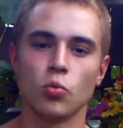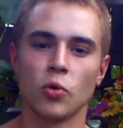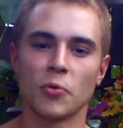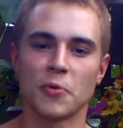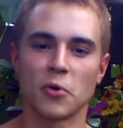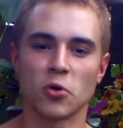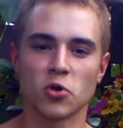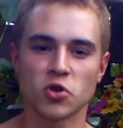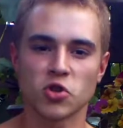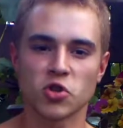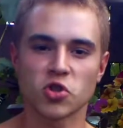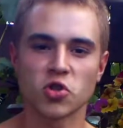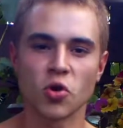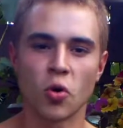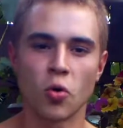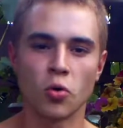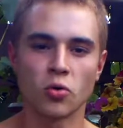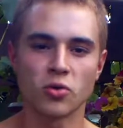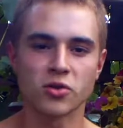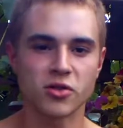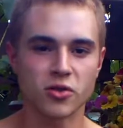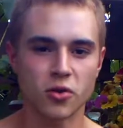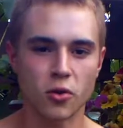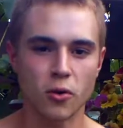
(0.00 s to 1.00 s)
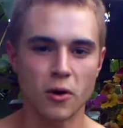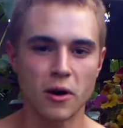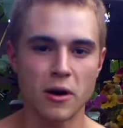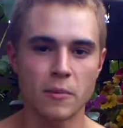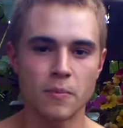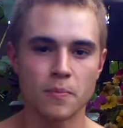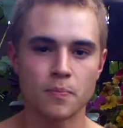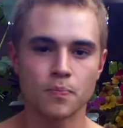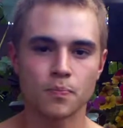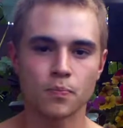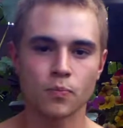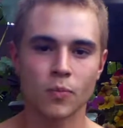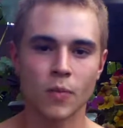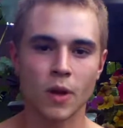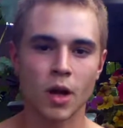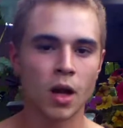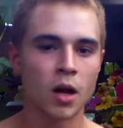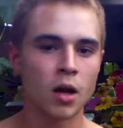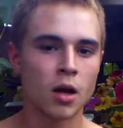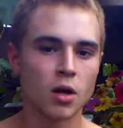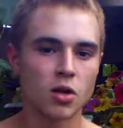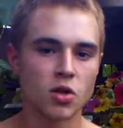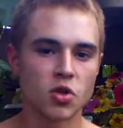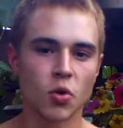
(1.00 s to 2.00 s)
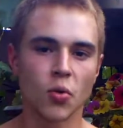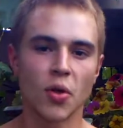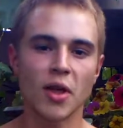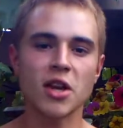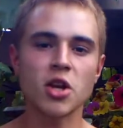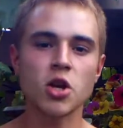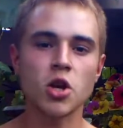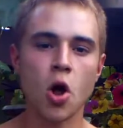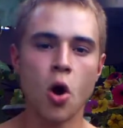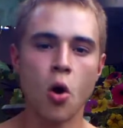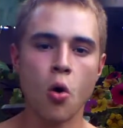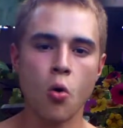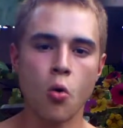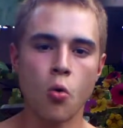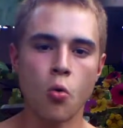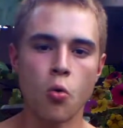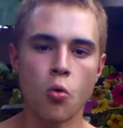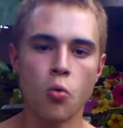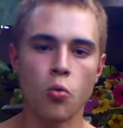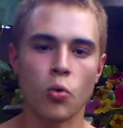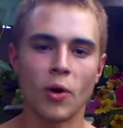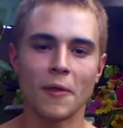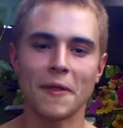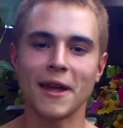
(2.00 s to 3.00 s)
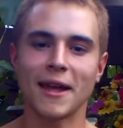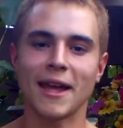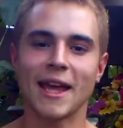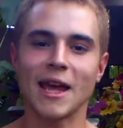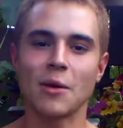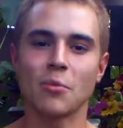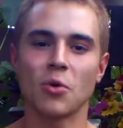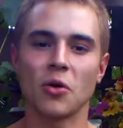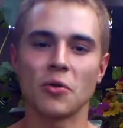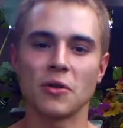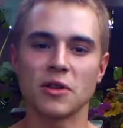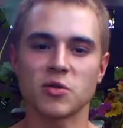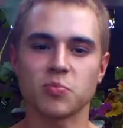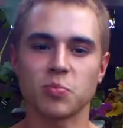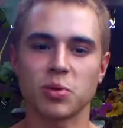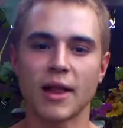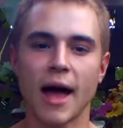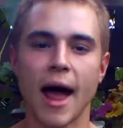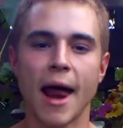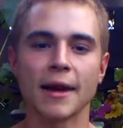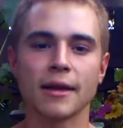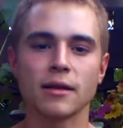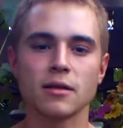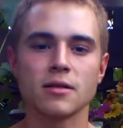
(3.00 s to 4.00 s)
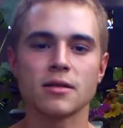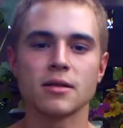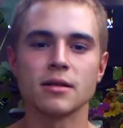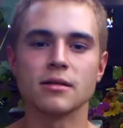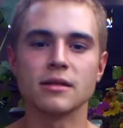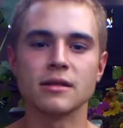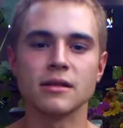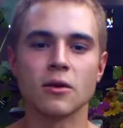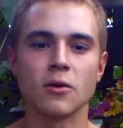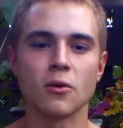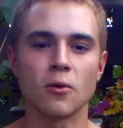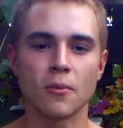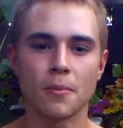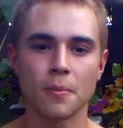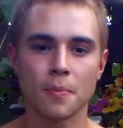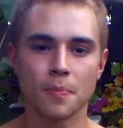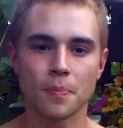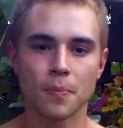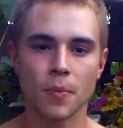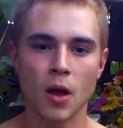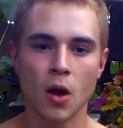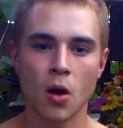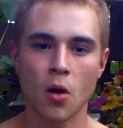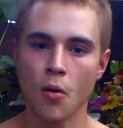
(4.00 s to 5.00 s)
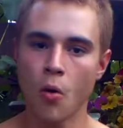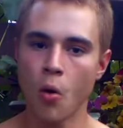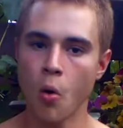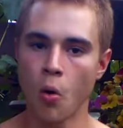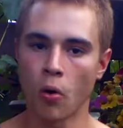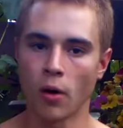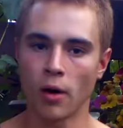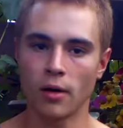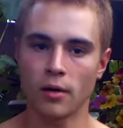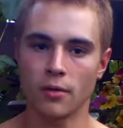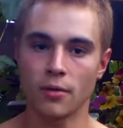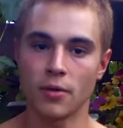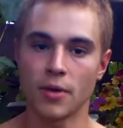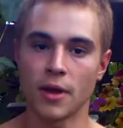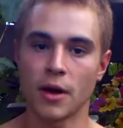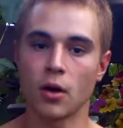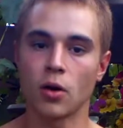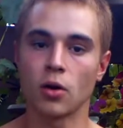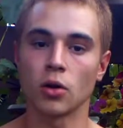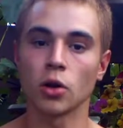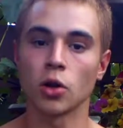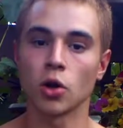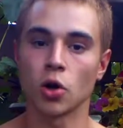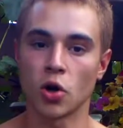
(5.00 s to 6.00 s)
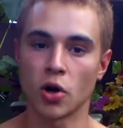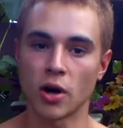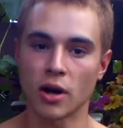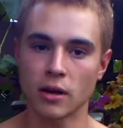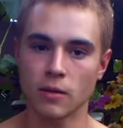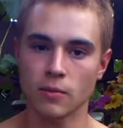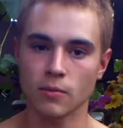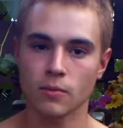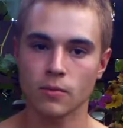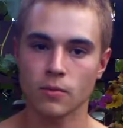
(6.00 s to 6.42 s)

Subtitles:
with their soul story. So they know what they came on this planet to do, or they're learning.